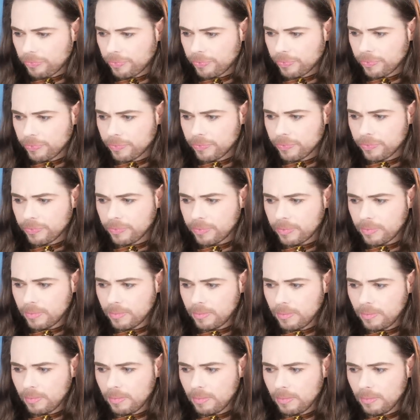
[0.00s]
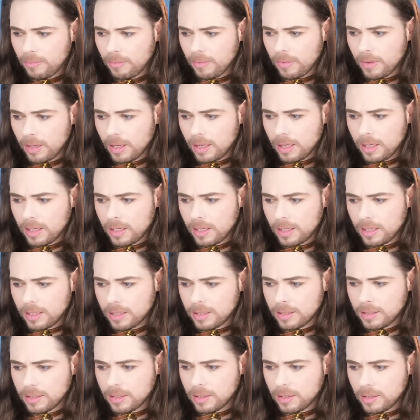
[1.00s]

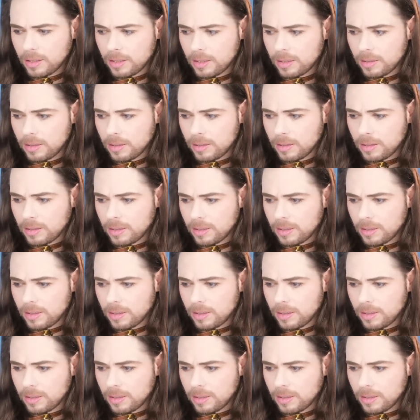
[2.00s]
[no speech]